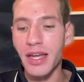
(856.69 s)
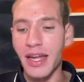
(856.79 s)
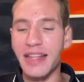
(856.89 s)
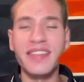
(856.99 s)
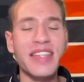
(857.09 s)

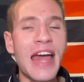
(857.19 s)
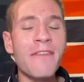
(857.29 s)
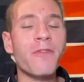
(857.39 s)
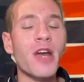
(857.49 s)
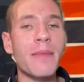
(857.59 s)

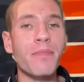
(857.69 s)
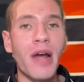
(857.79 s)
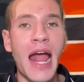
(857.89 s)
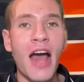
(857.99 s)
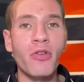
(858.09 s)
Instead, Fran
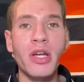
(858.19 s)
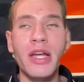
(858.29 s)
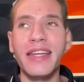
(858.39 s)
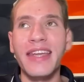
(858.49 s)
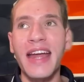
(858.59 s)
Brown
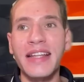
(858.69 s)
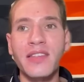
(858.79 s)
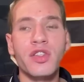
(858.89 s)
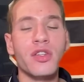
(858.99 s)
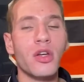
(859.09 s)

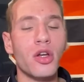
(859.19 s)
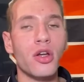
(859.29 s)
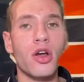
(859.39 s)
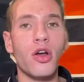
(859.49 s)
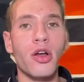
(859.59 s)

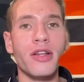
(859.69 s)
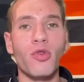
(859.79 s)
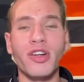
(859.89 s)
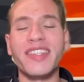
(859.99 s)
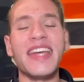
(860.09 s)

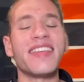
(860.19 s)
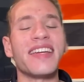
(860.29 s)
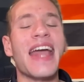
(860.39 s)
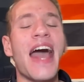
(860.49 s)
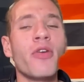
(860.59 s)
takes a
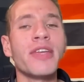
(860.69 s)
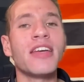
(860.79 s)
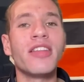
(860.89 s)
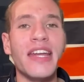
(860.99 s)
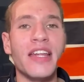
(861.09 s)

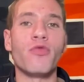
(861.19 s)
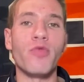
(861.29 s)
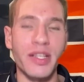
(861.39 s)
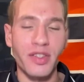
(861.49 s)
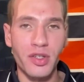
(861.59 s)
calculated
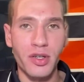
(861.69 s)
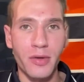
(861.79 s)
risk.